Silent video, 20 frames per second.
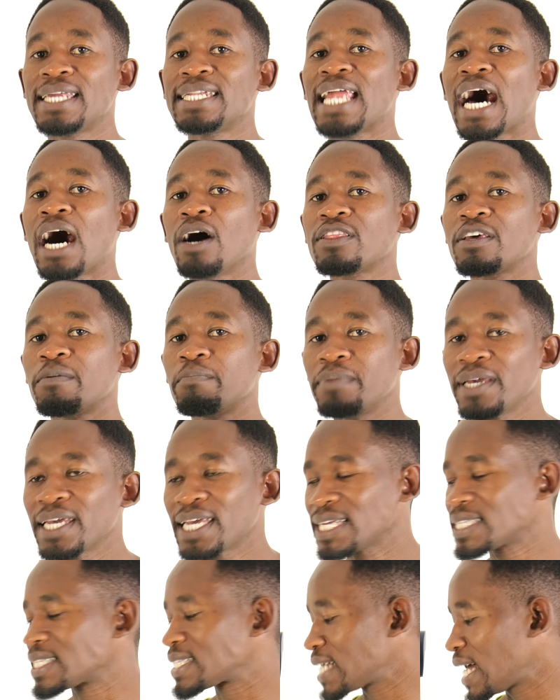Now, the
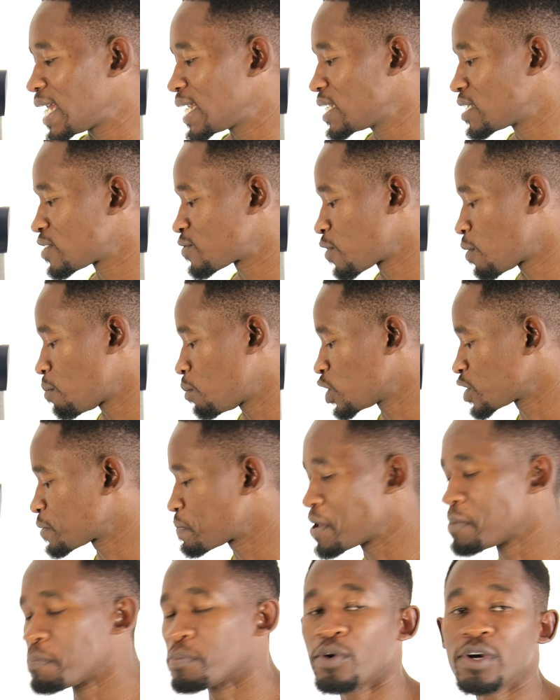biggest challenge for most
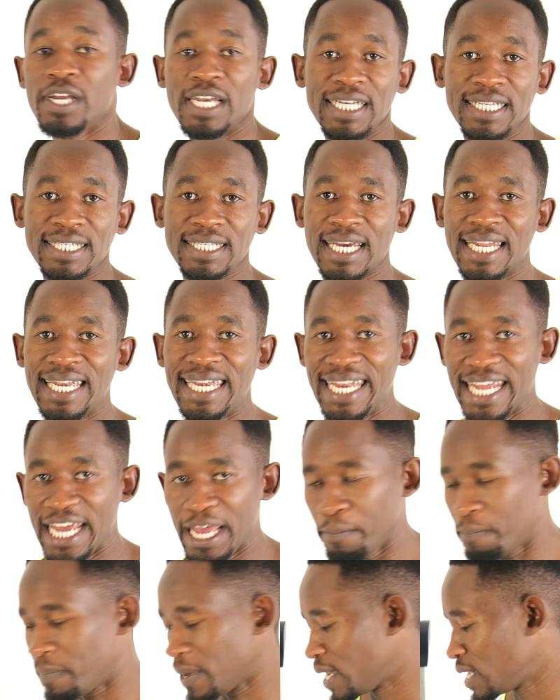people is
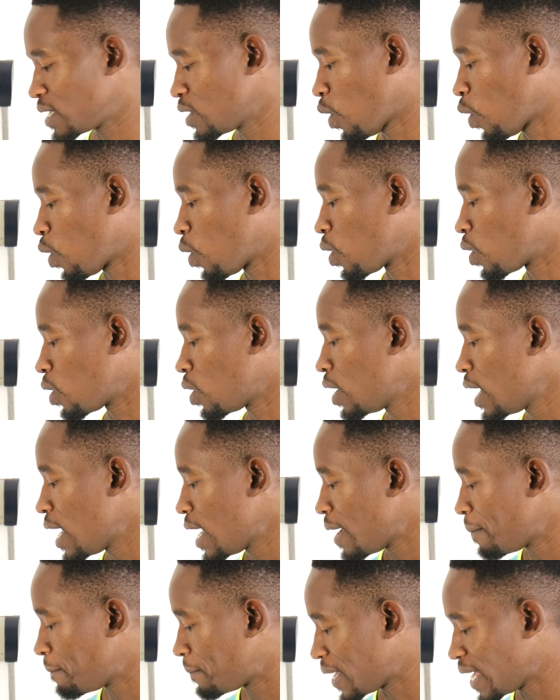knee pain or
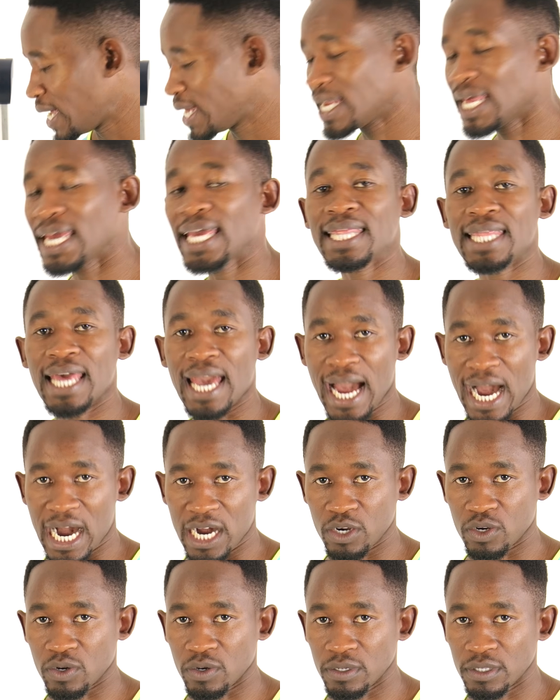pain in the
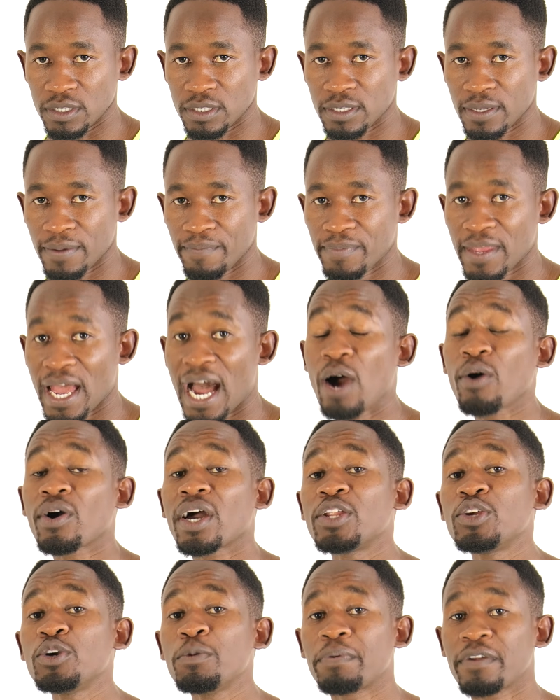ankles. How
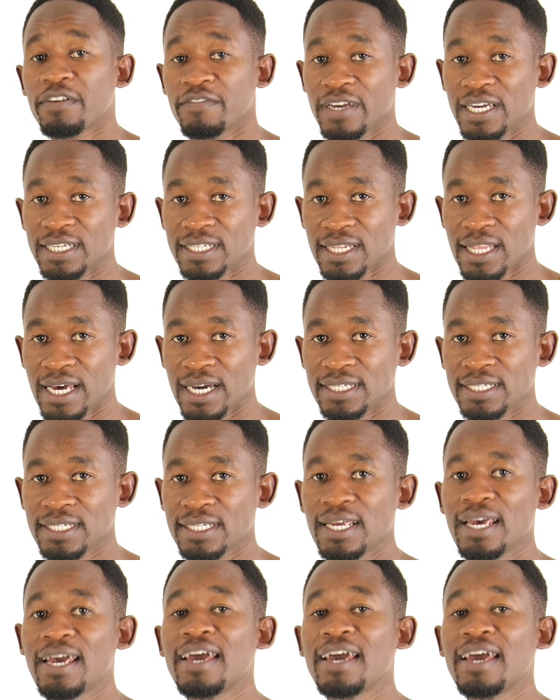can you prevent that?